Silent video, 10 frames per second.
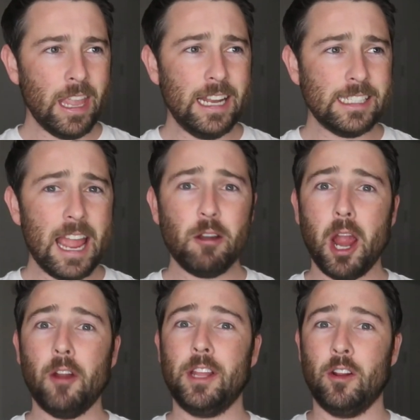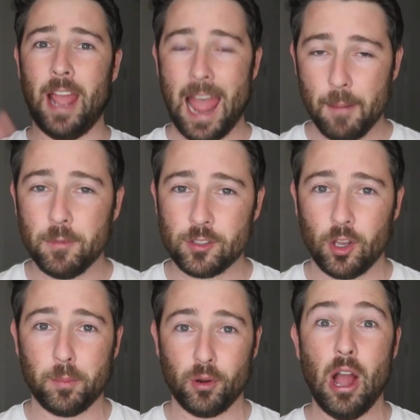It is now currently on
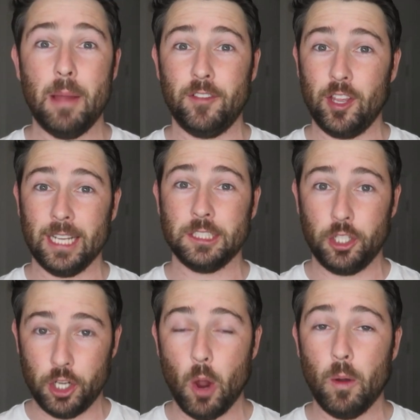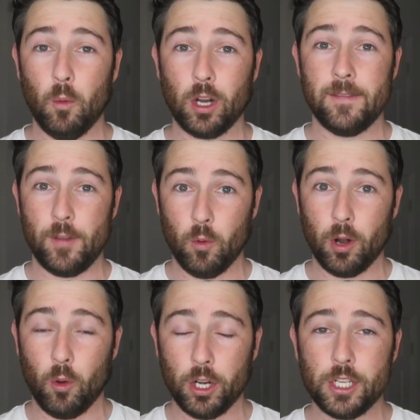Amazon Prime for you guys to go and watch if you
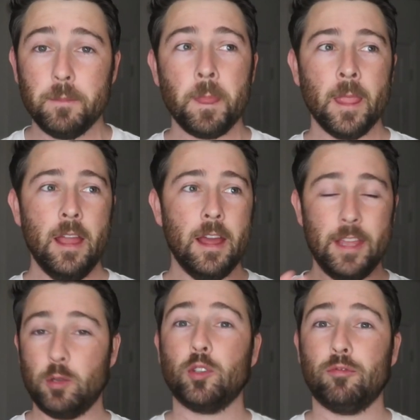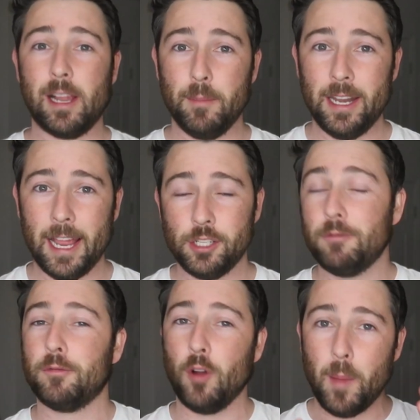want to watch it. This was a
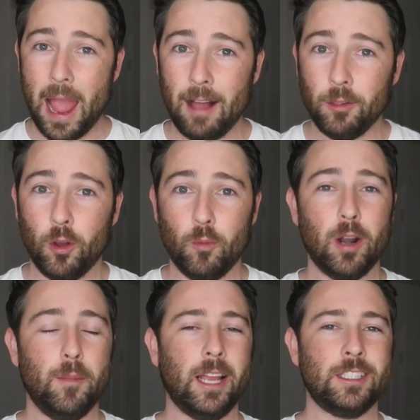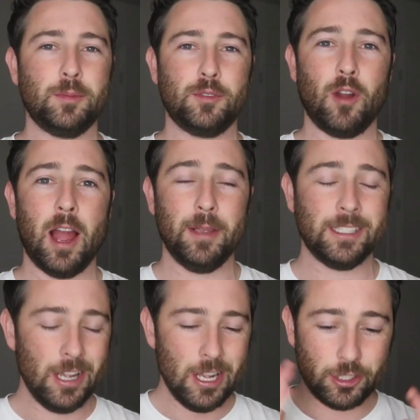recommendation from Outlaw, one of my subscribers.